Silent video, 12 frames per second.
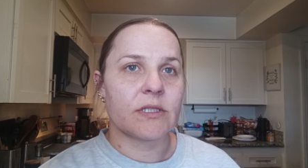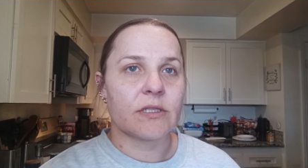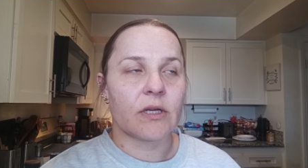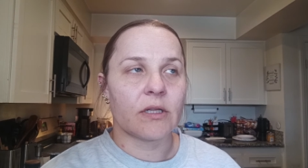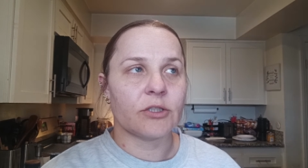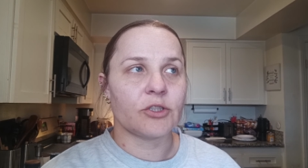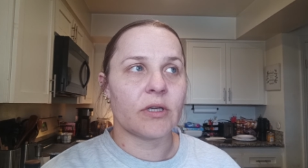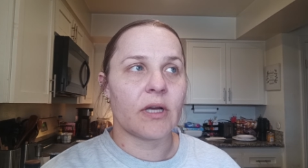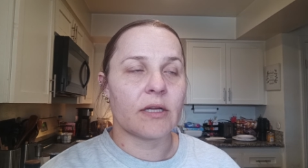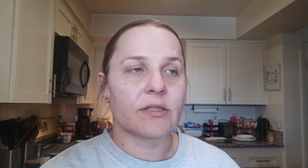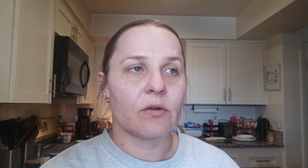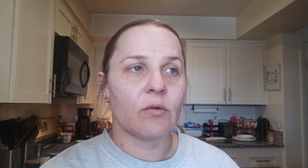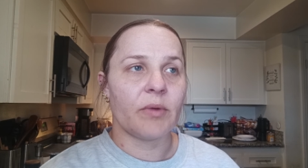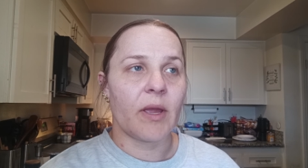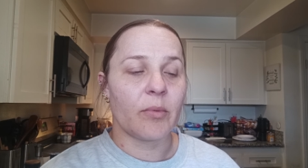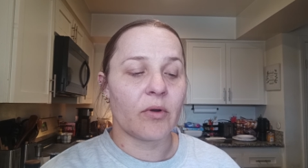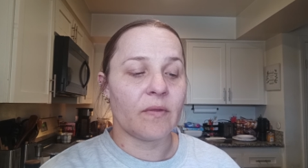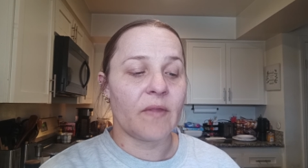to Dollar Tree and got toilet
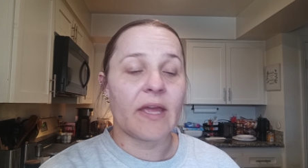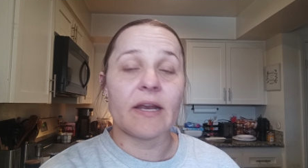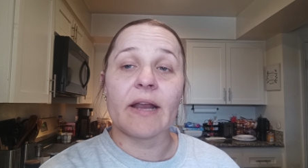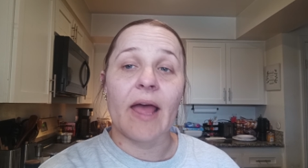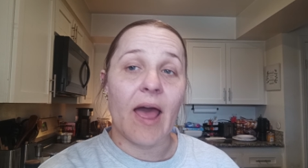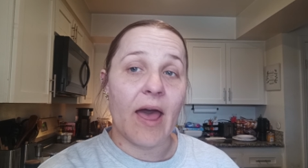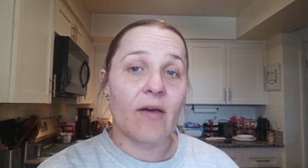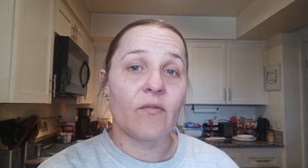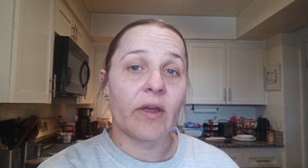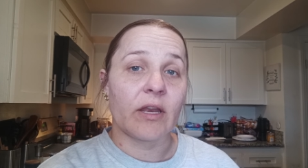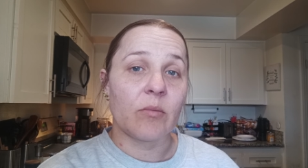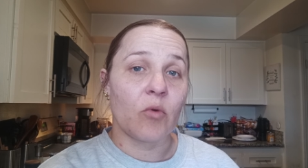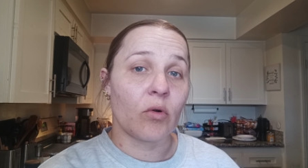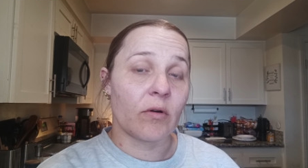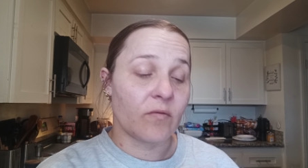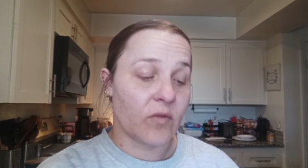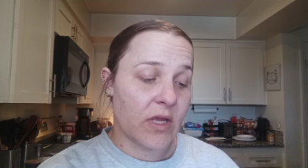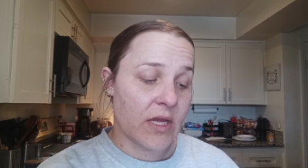paper, they didn't have any more
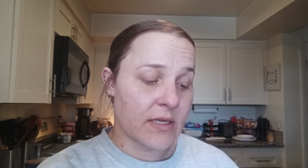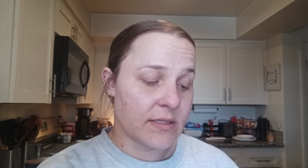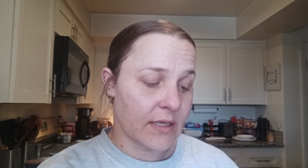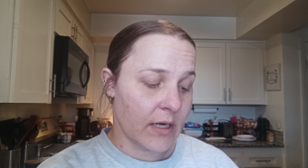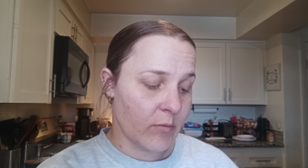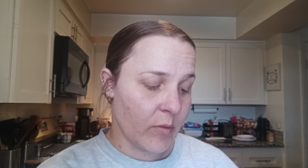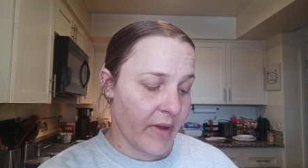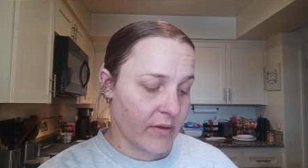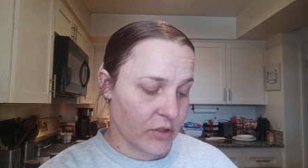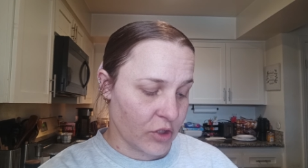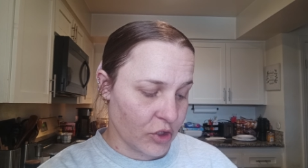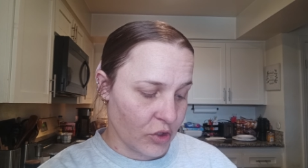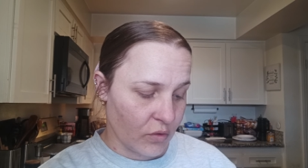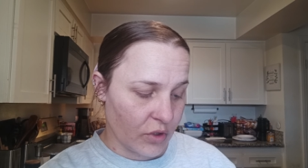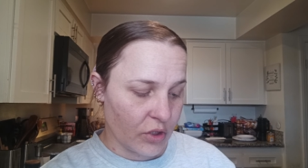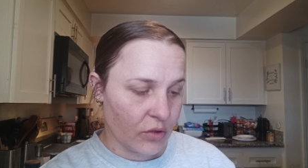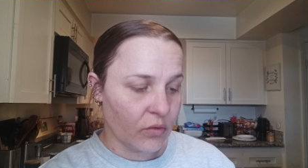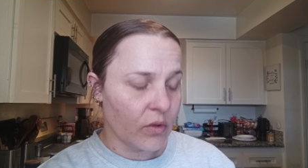of these that I'm about to show
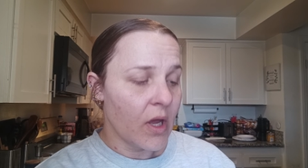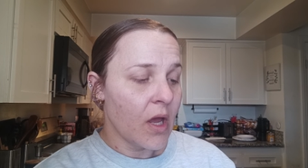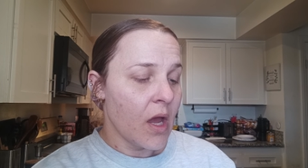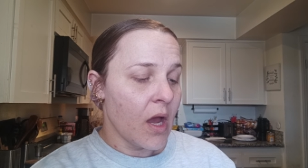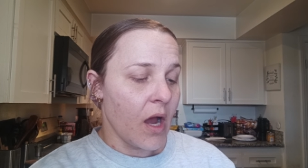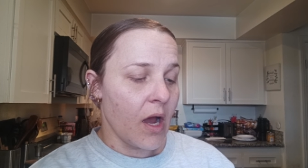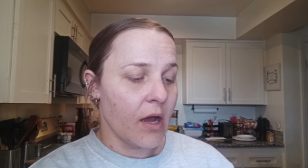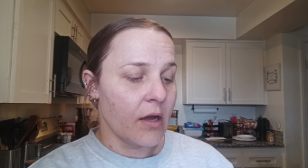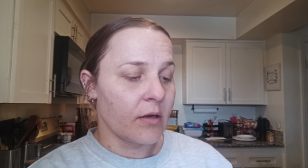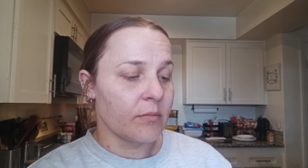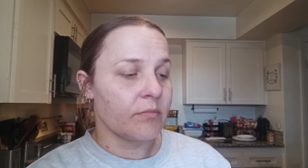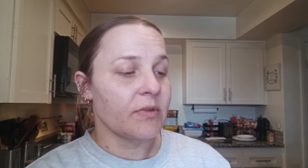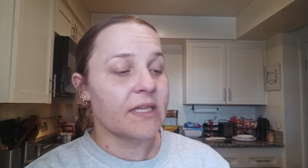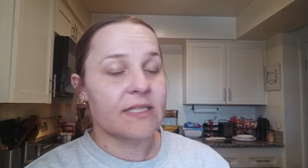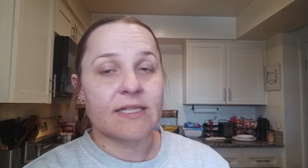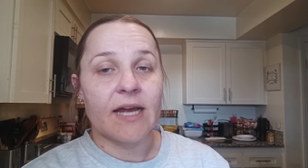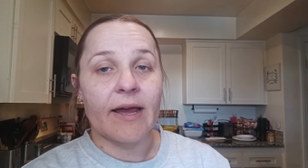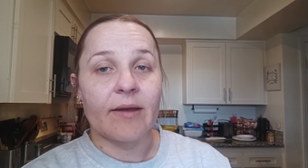you. Um,
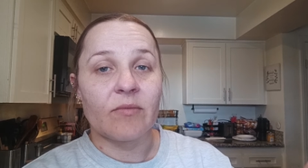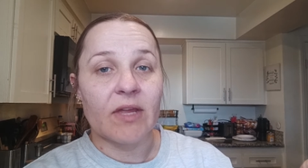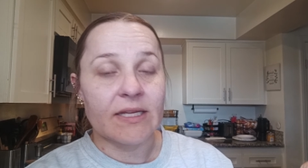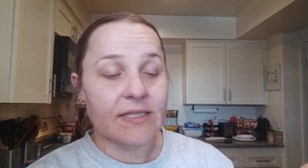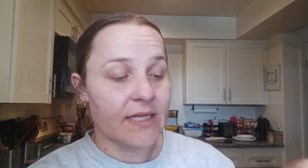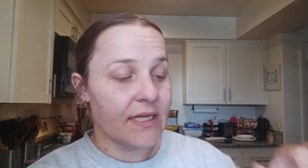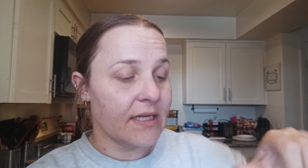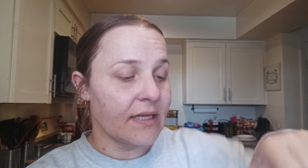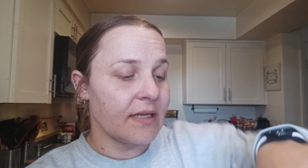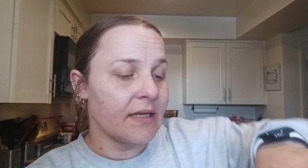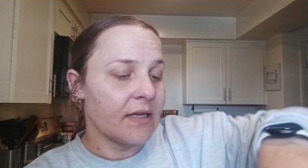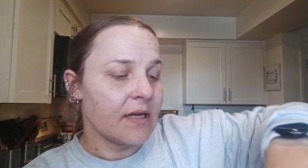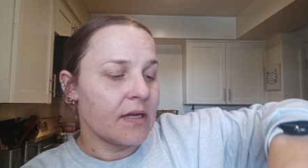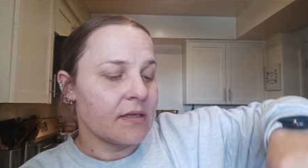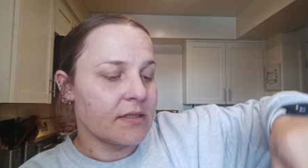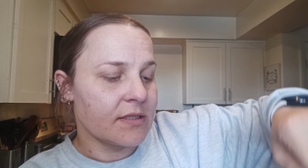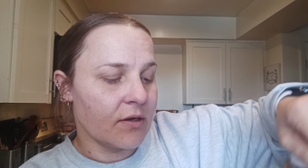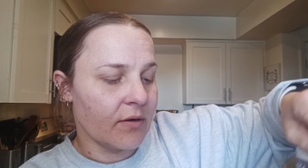this time they did,
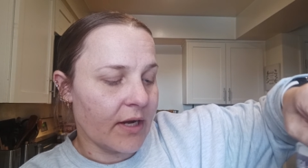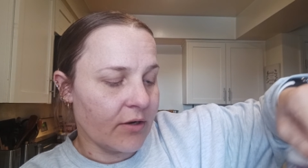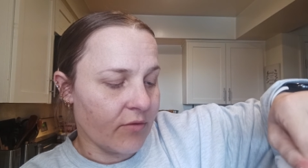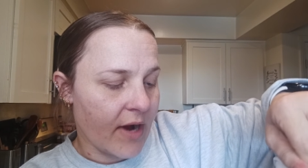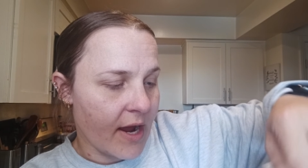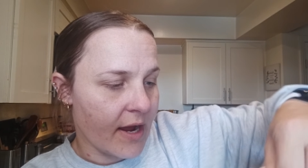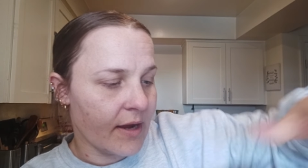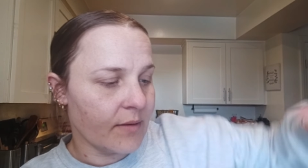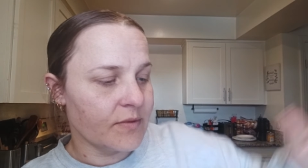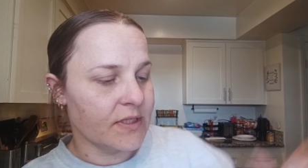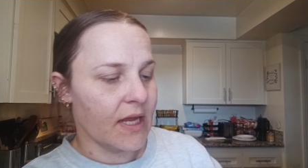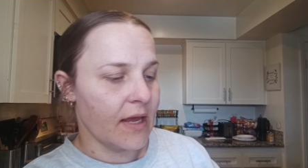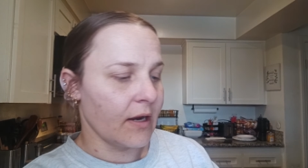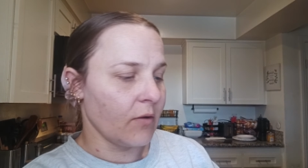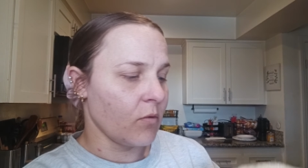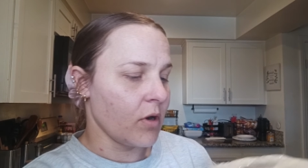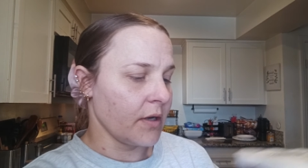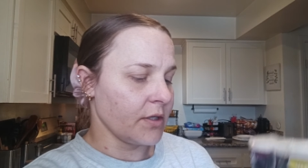so I grabbed and I
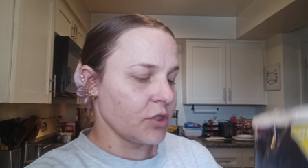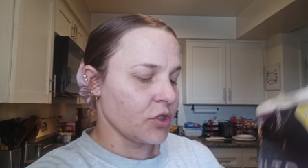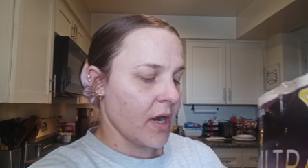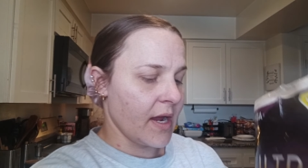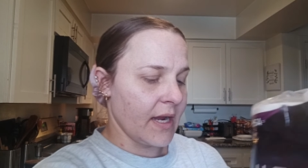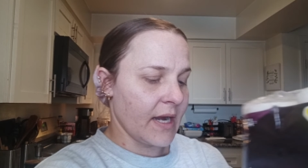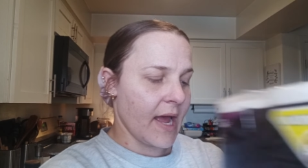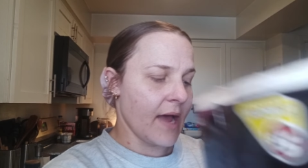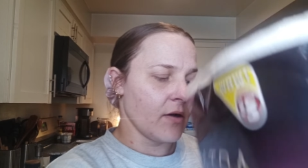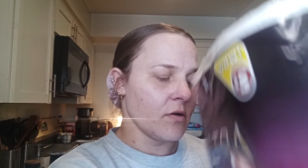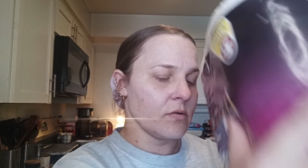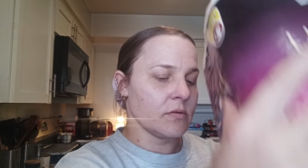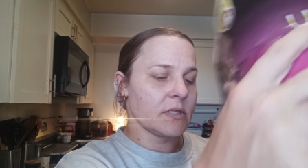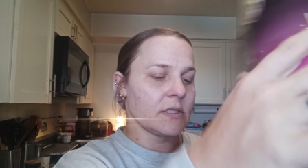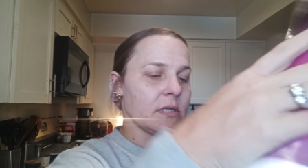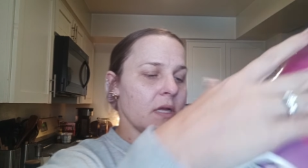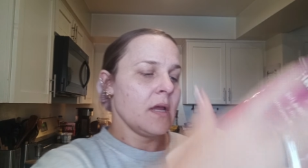wanted to try it out.